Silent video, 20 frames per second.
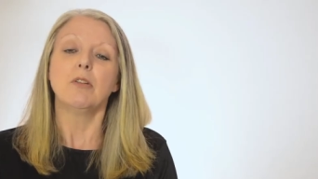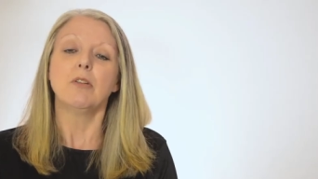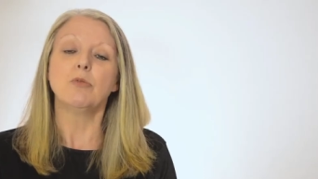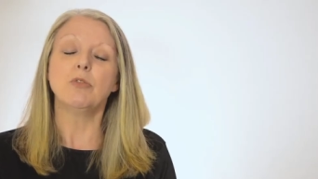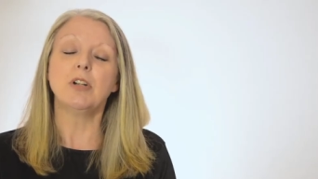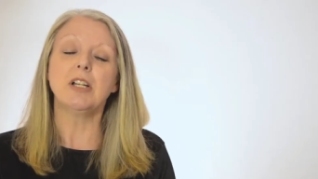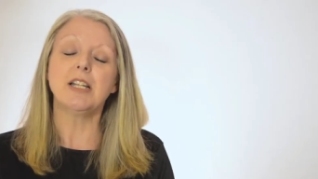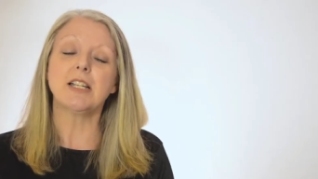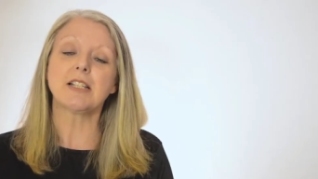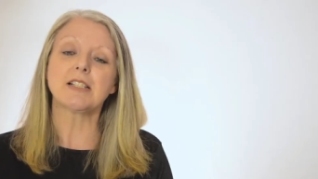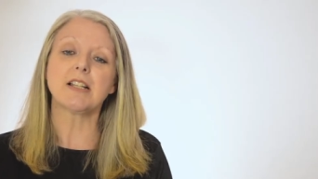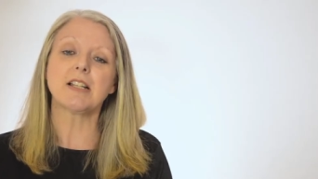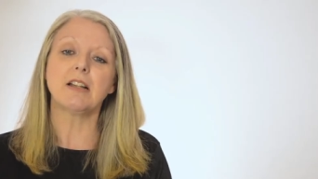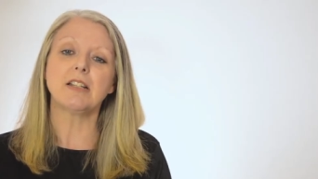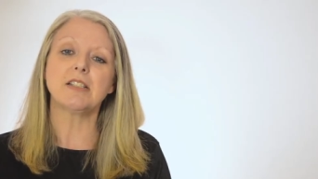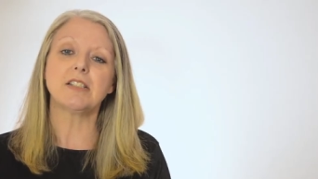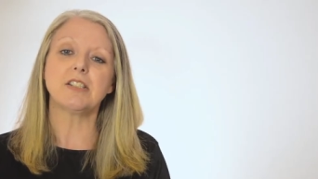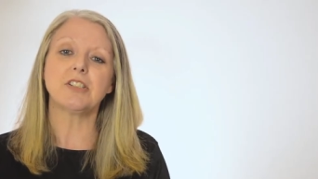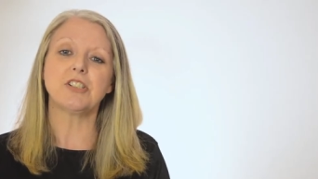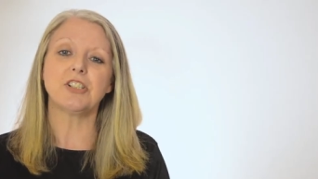Really
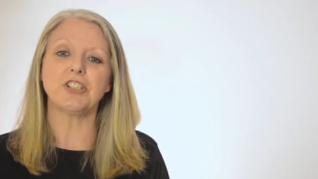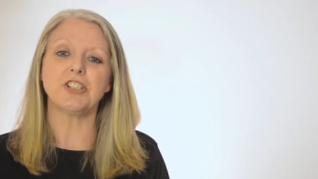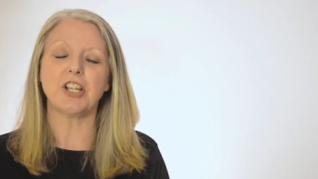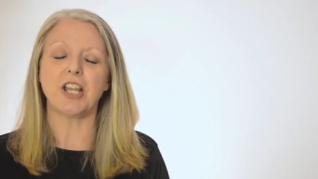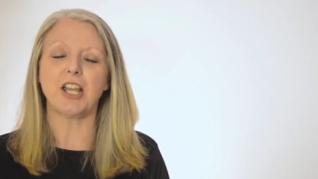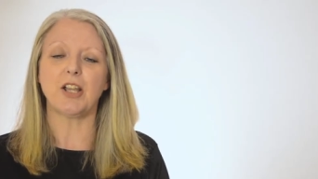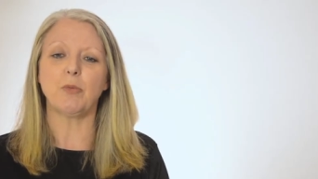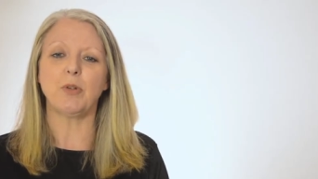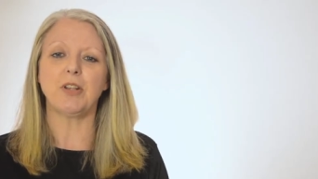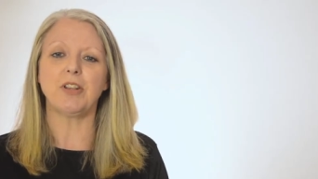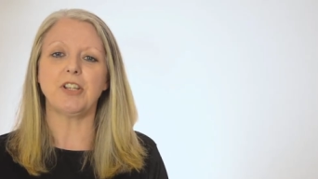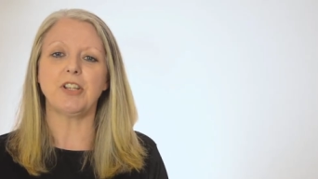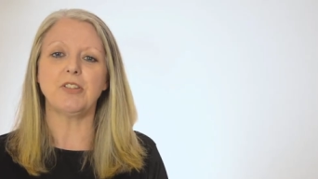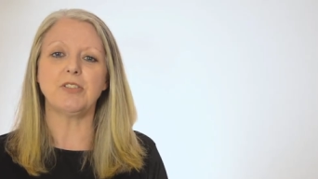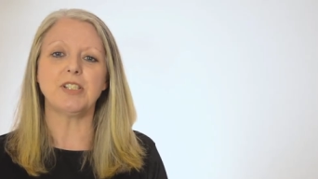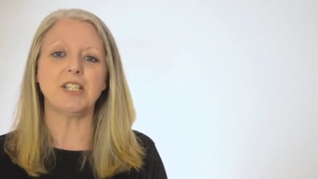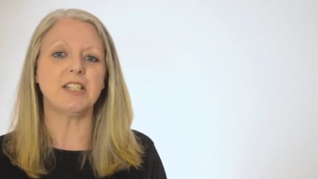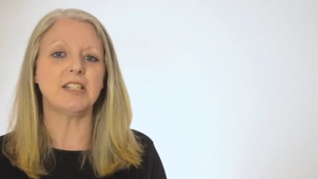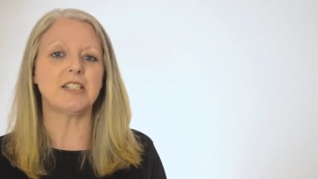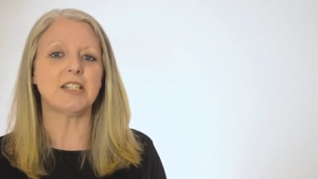excited to share with you
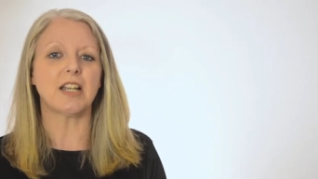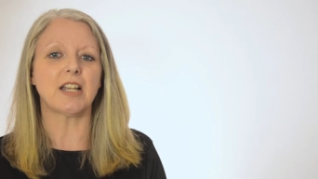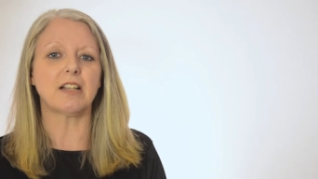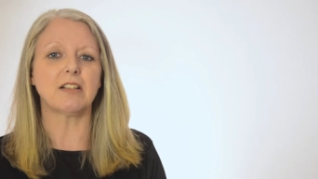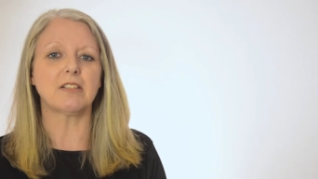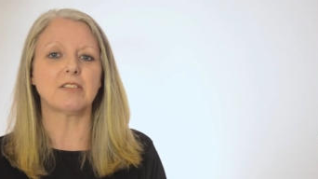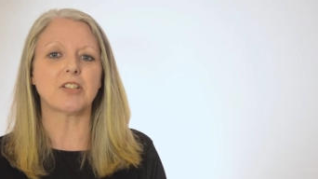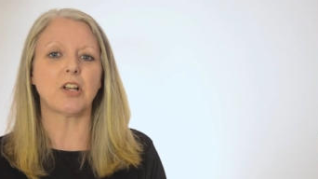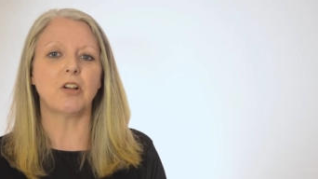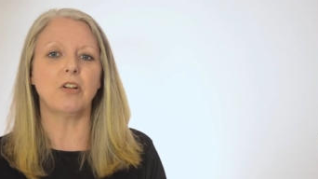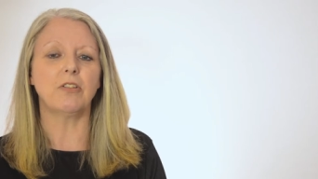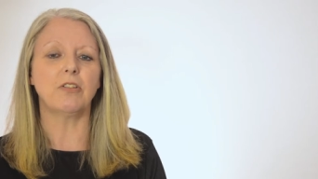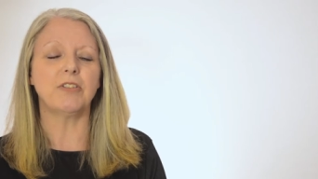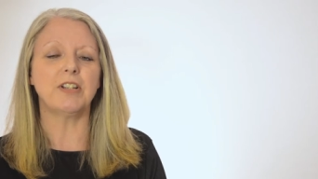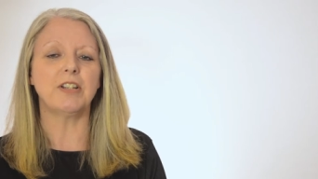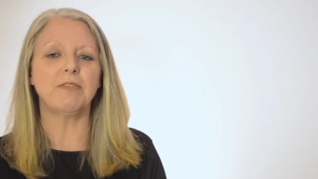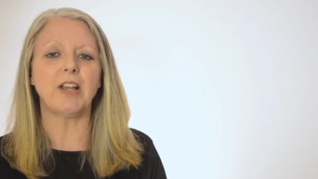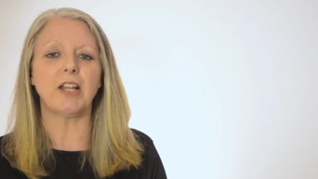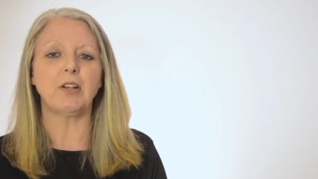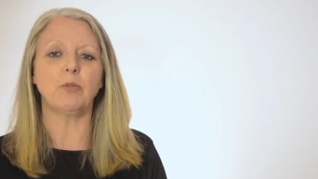details of an
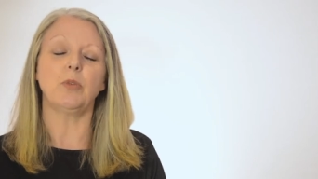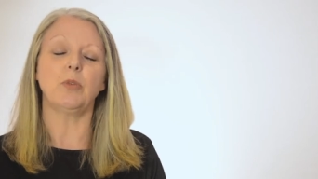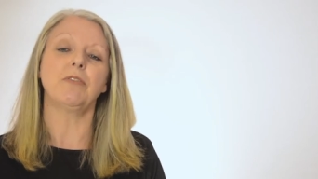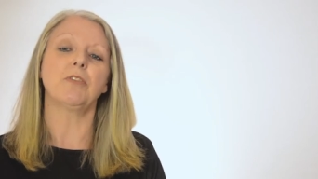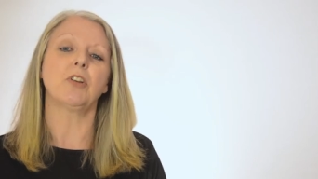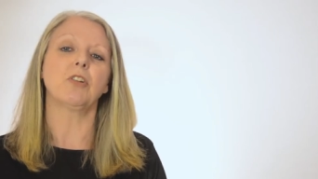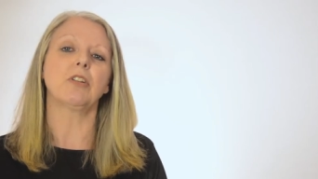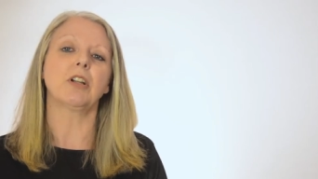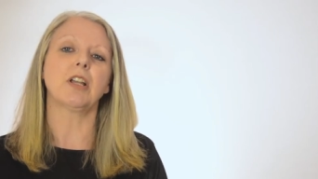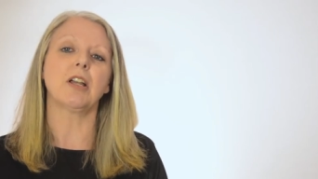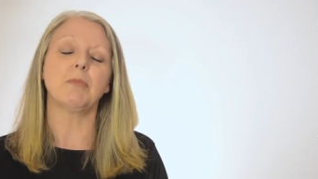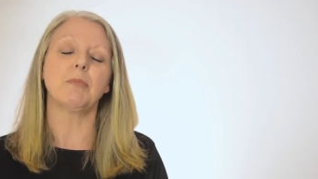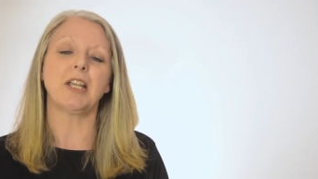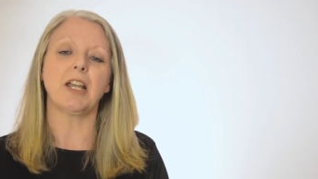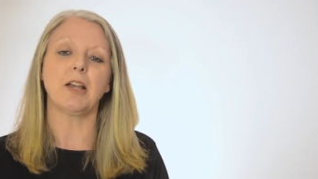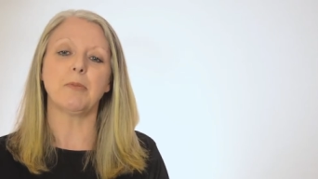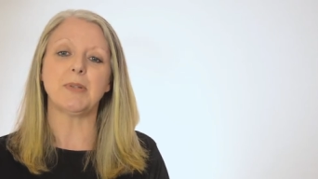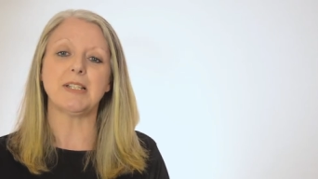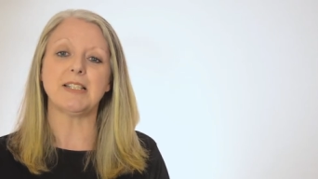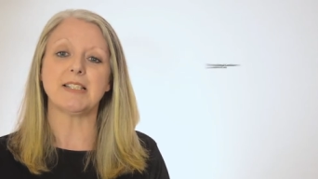event we've got coming
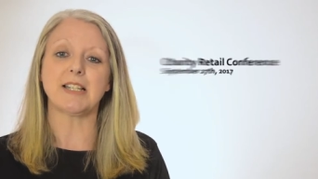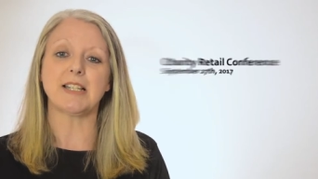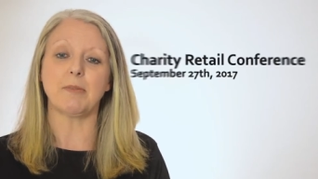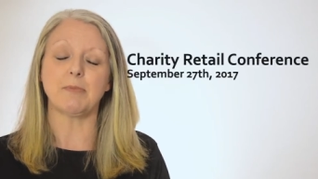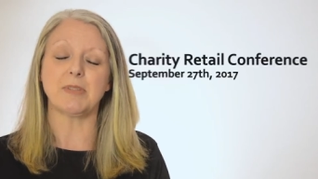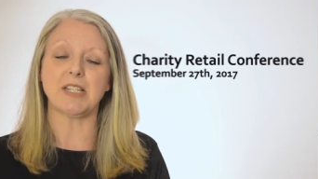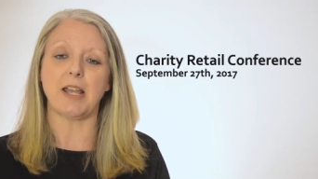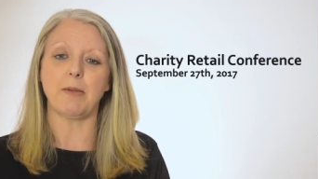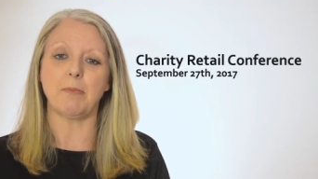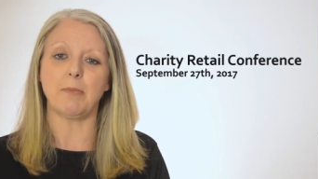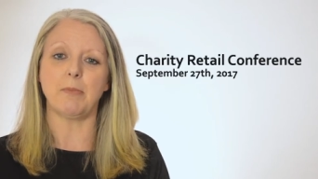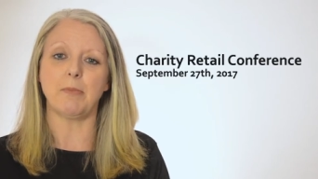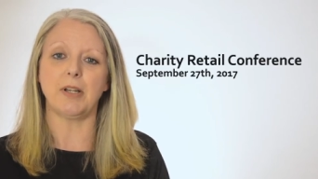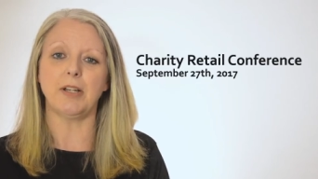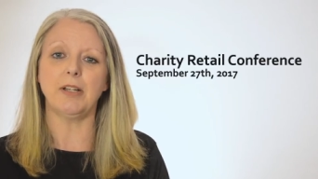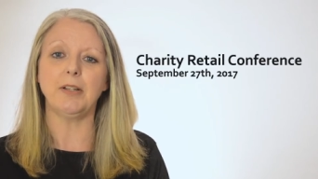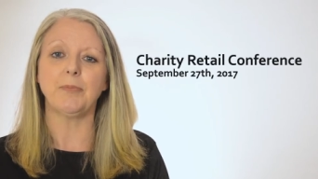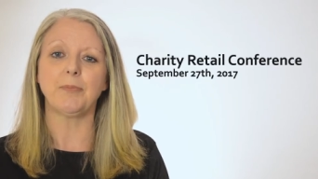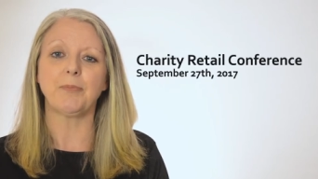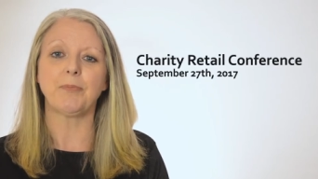up in September.